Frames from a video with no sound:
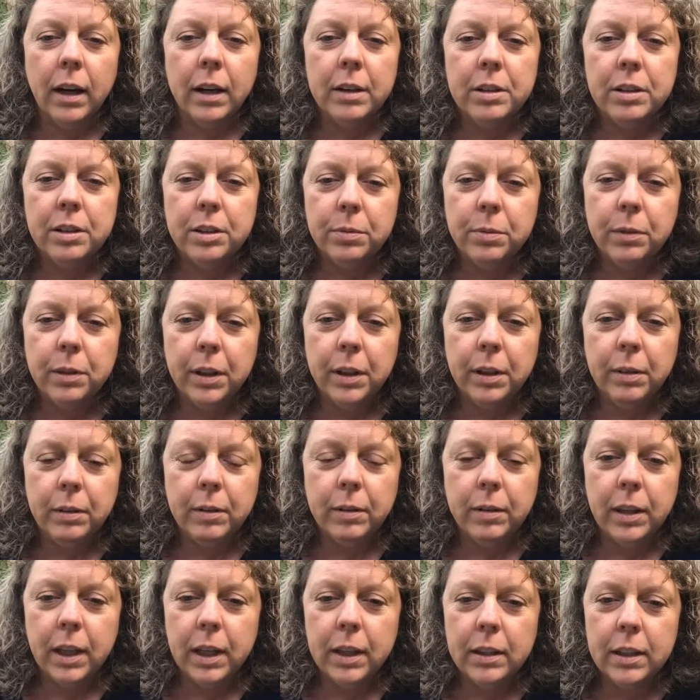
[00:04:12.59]
just really
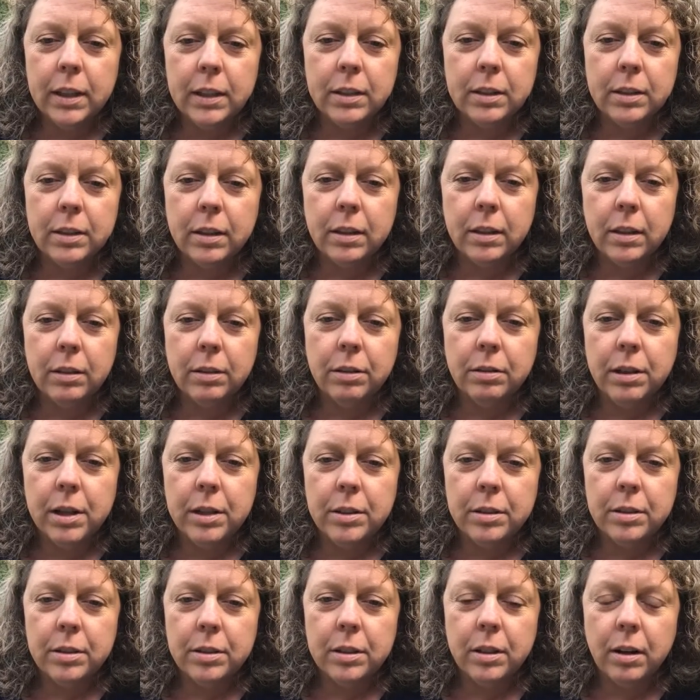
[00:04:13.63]
think these
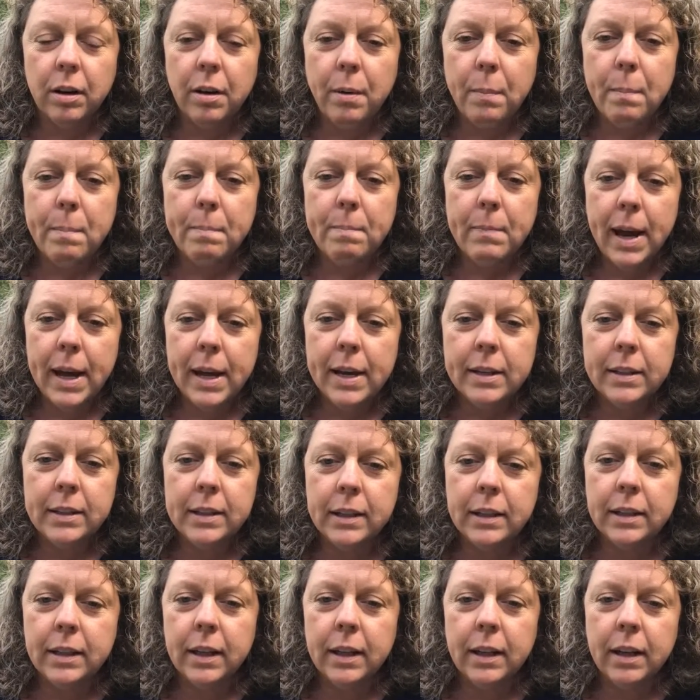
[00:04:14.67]
creatures are
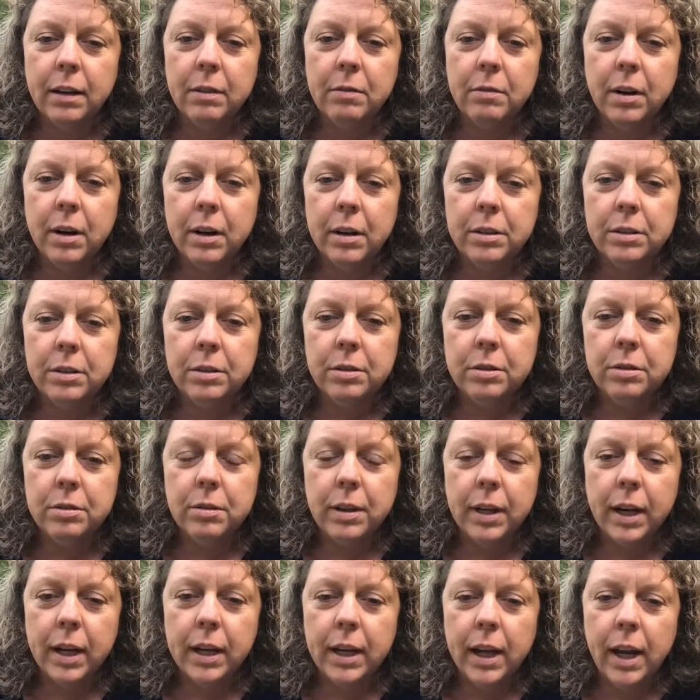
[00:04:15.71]
amazing, and I want to do
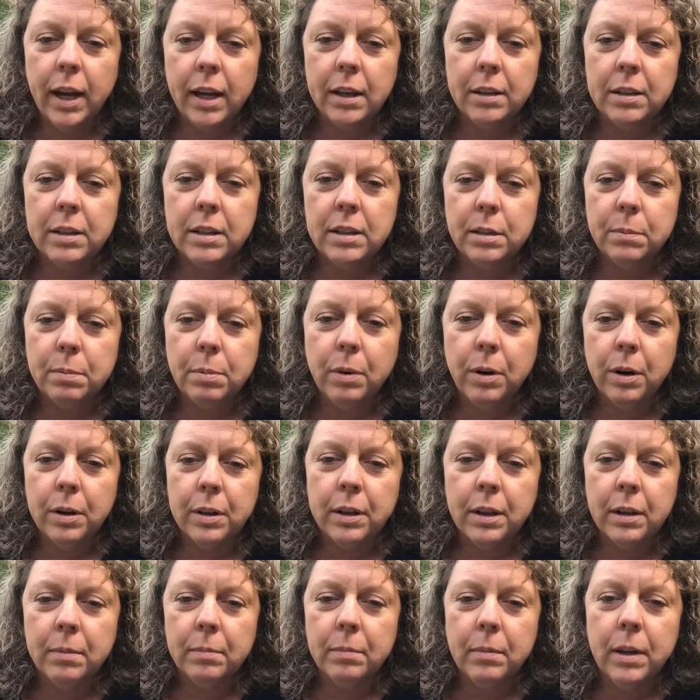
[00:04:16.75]
what I can to support
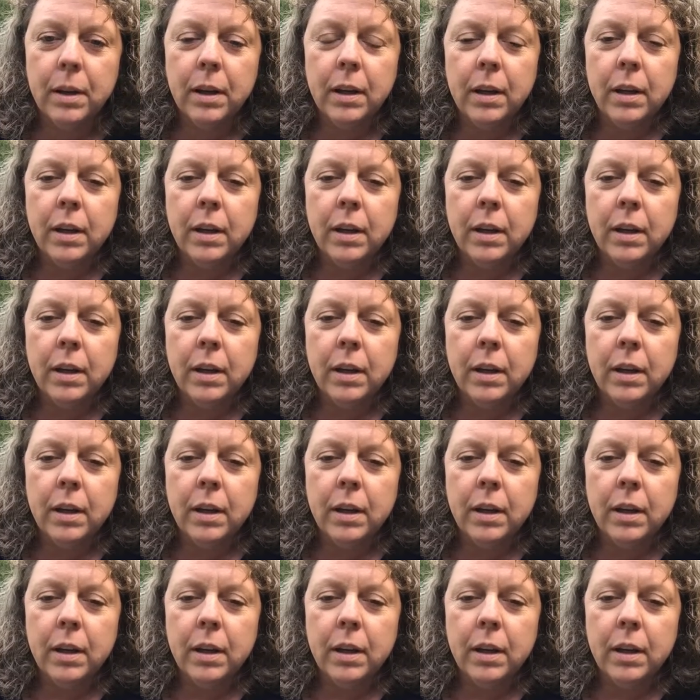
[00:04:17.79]
them.